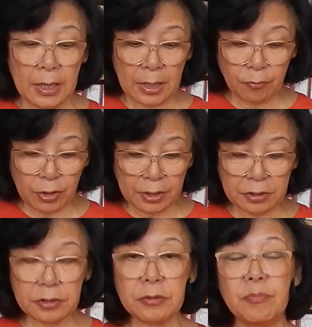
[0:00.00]
and
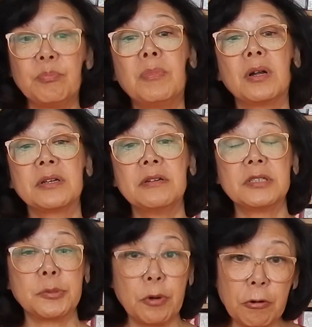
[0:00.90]
whether the molecule is
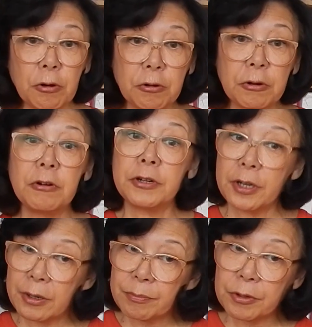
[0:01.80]
polar or
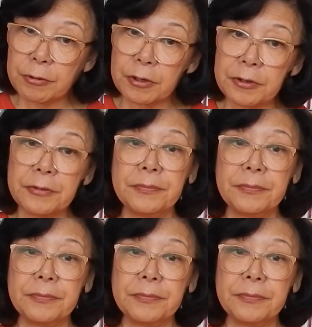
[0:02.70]
nonpolar.